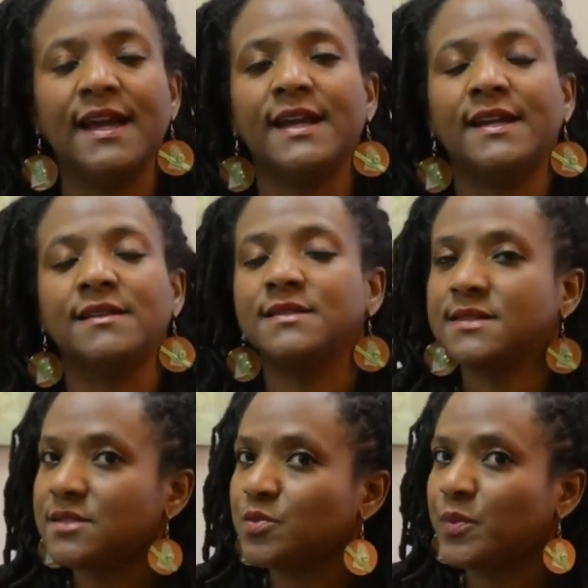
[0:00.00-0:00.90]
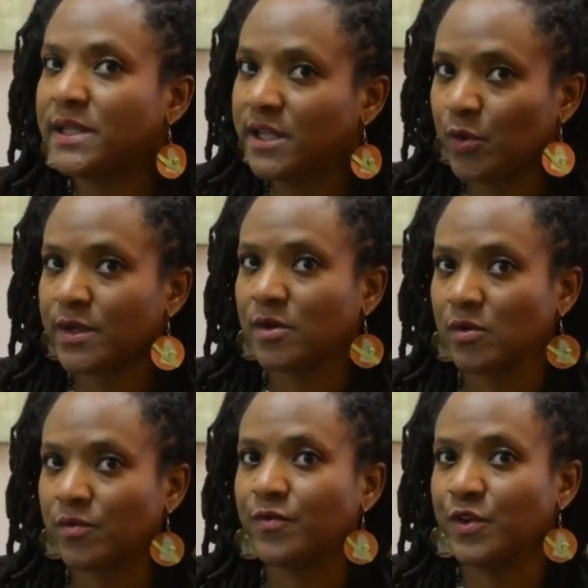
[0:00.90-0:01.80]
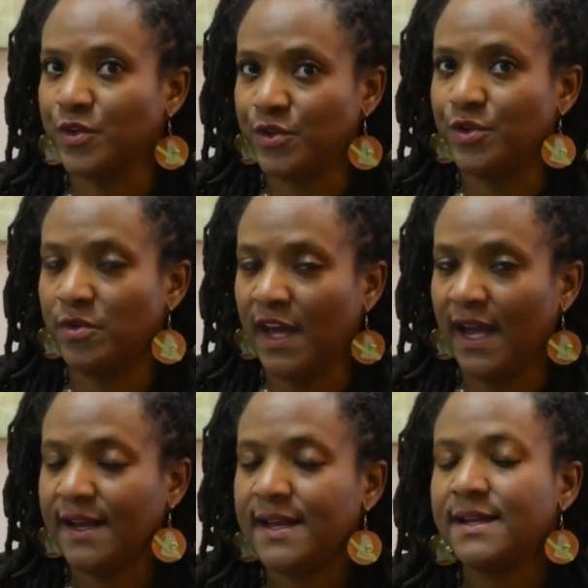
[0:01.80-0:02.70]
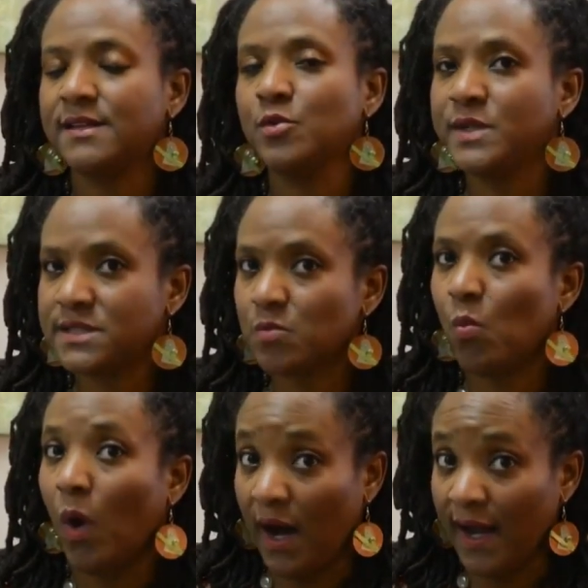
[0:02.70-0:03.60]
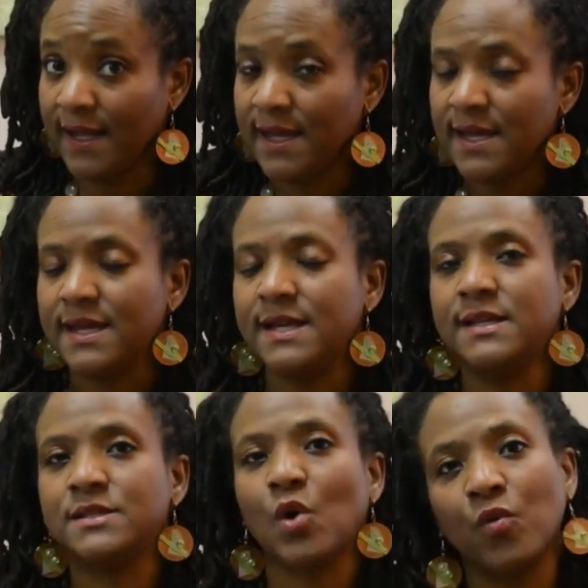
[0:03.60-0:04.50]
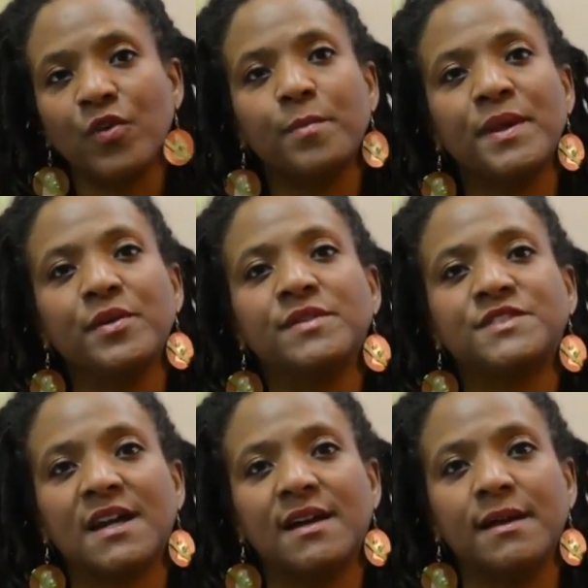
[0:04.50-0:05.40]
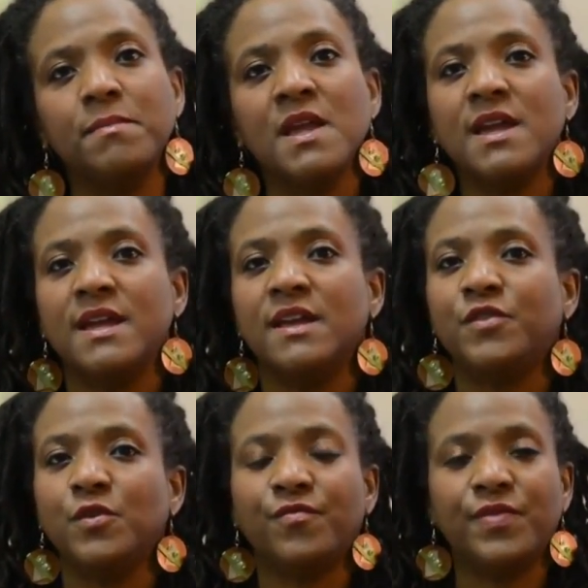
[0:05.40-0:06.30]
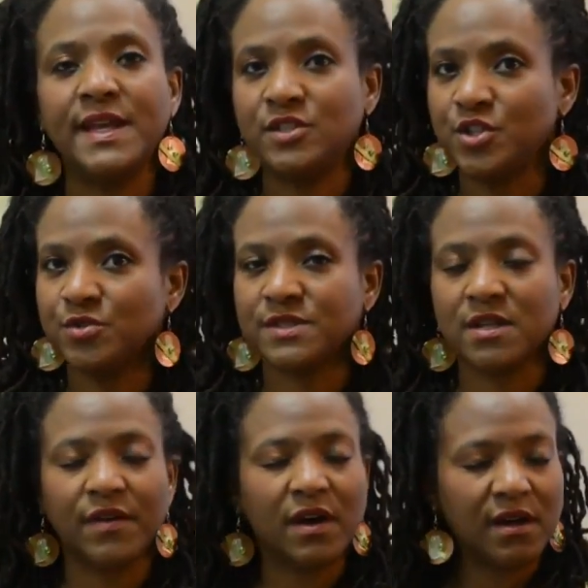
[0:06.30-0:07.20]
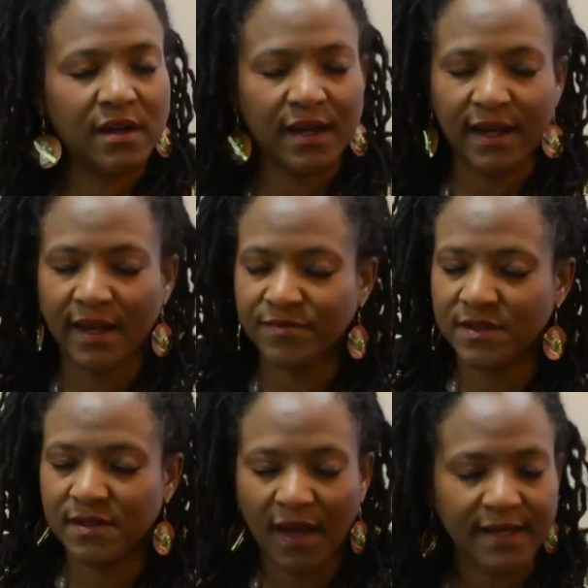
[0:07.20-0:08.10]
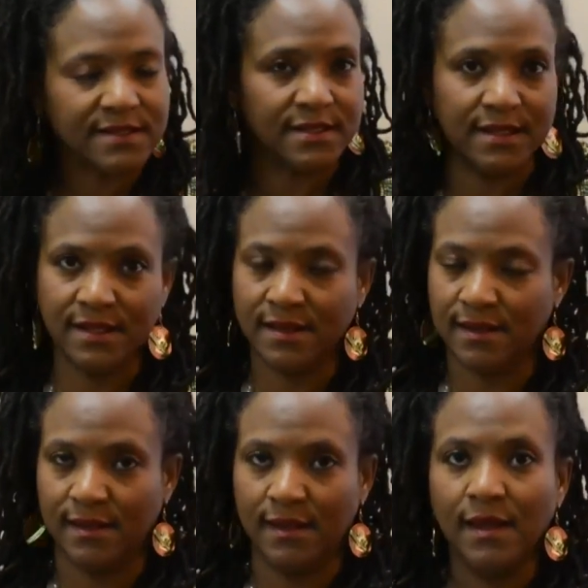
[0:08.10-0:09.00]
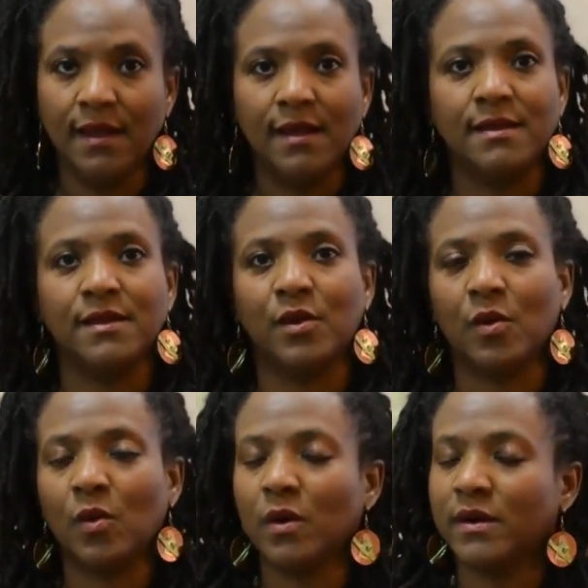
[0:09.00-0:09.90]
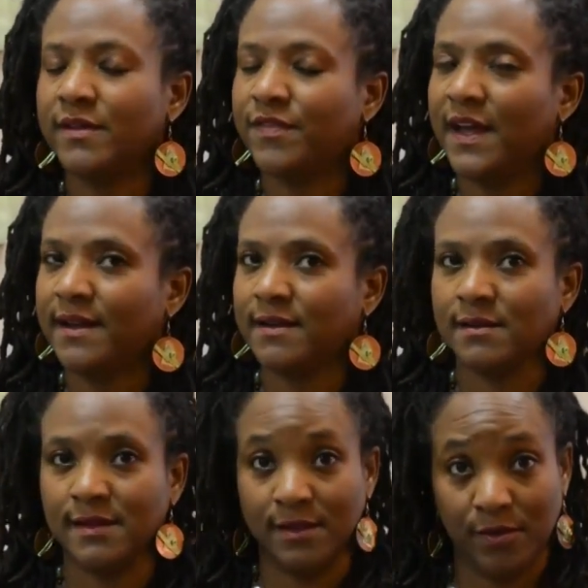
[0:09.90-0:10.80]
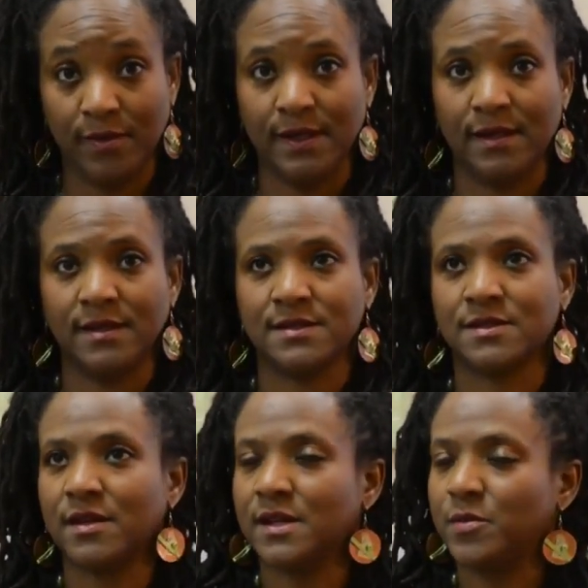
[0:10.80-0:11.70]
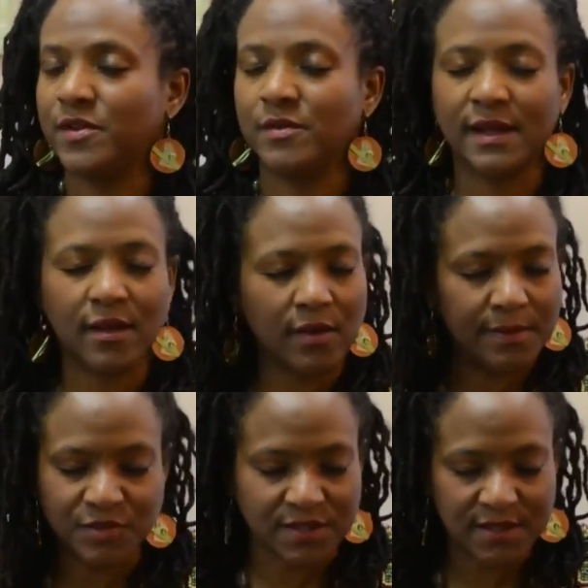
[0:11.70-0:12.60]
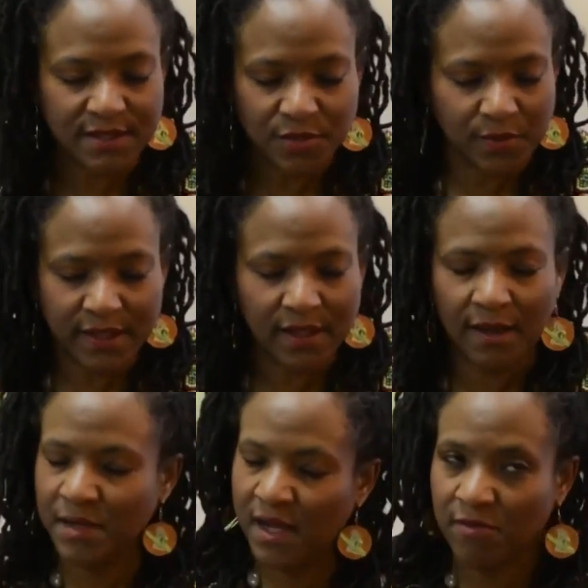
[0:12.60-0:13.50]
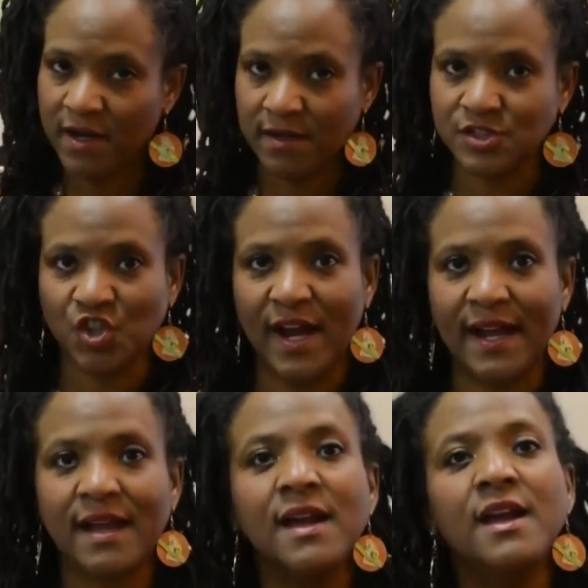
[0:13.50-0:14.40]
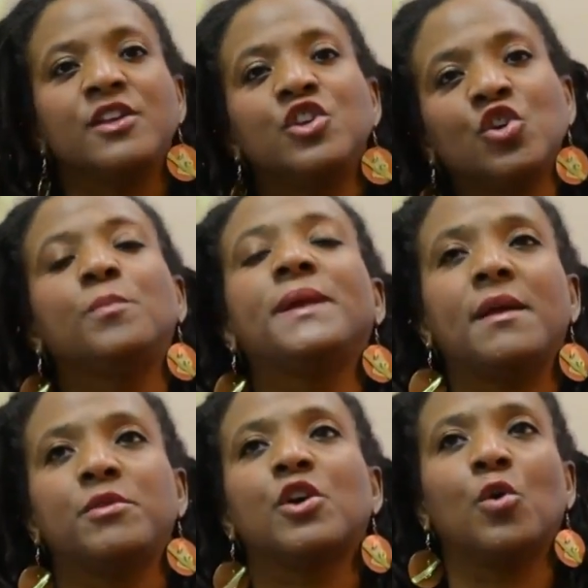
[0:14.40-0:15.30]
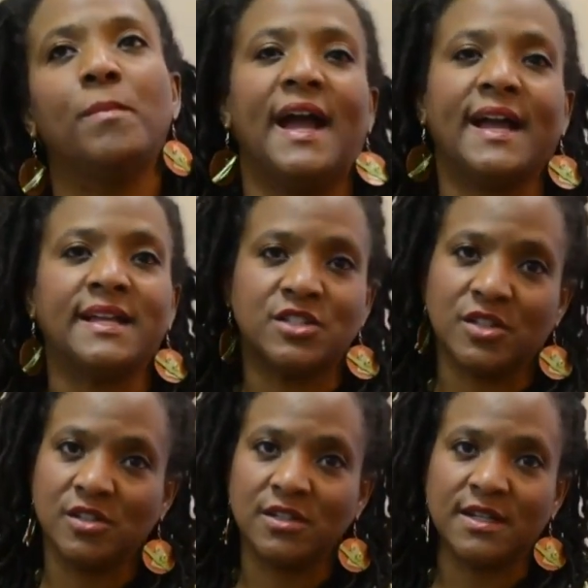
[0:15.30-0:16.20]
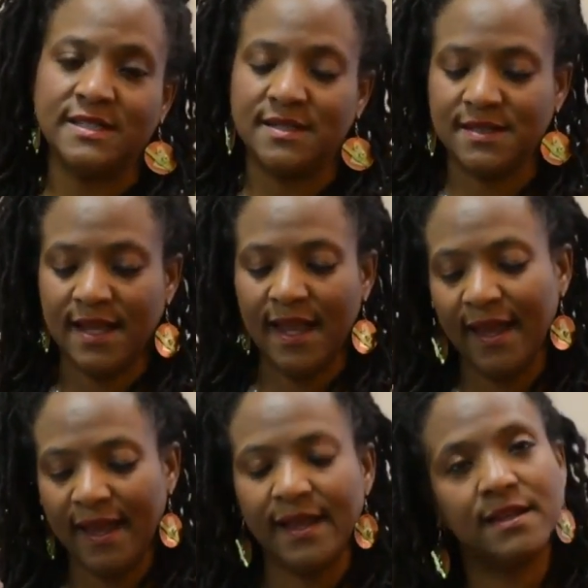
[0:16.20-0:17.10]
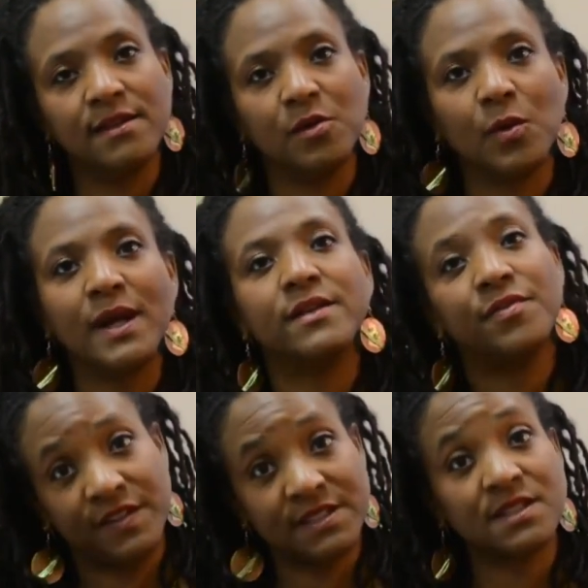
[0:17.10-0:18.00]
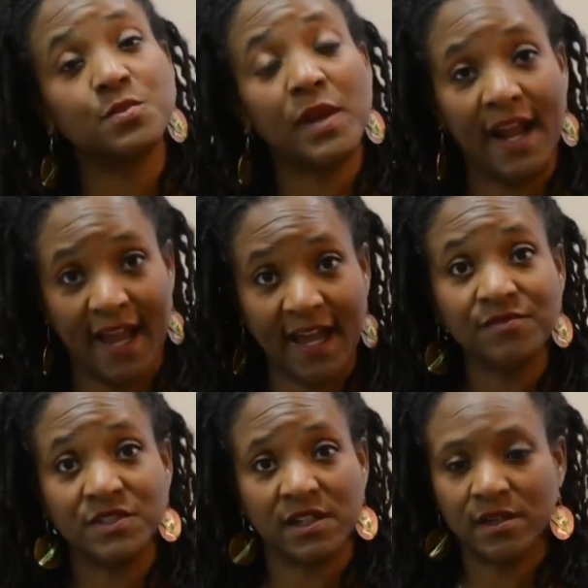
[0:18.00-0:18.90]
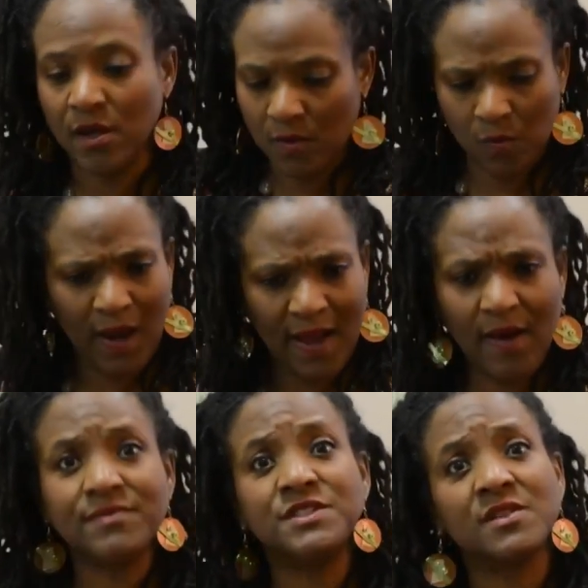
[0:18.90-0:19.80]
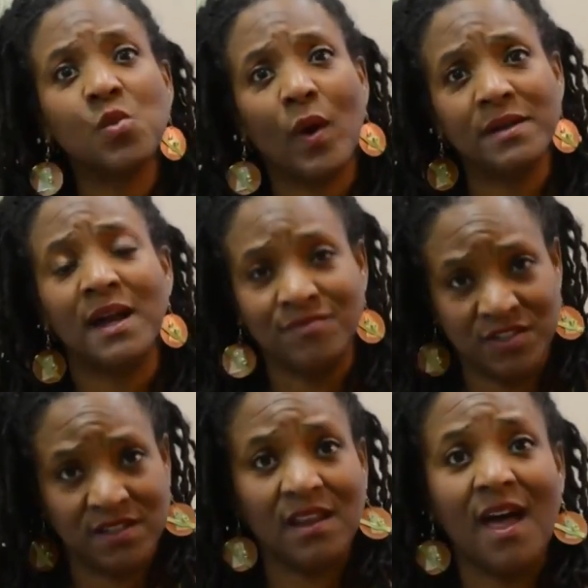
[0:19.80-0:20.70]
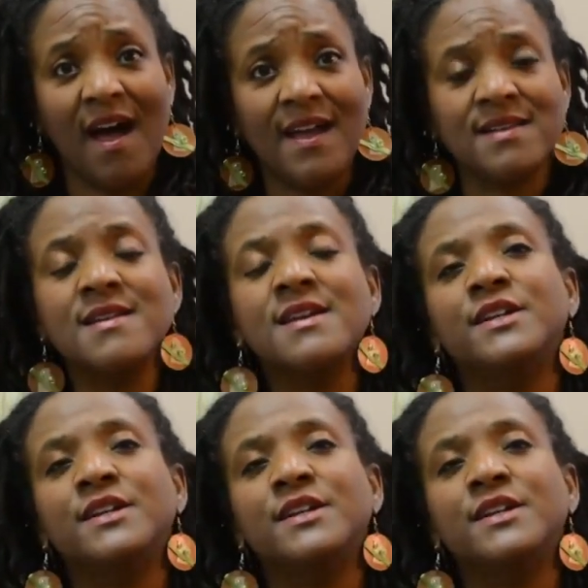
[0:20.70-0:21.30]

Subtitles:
And this is really critical for you to do that. And the reason why is over a period of time, if you think to yourself, oh, I have not done anything, you know, or if that little inner critic is starting with you like, oh, I'm not right on track, you'll be able to go back and to look and to say, hey, you know what, this is what I have done. Wow, I've done a lot.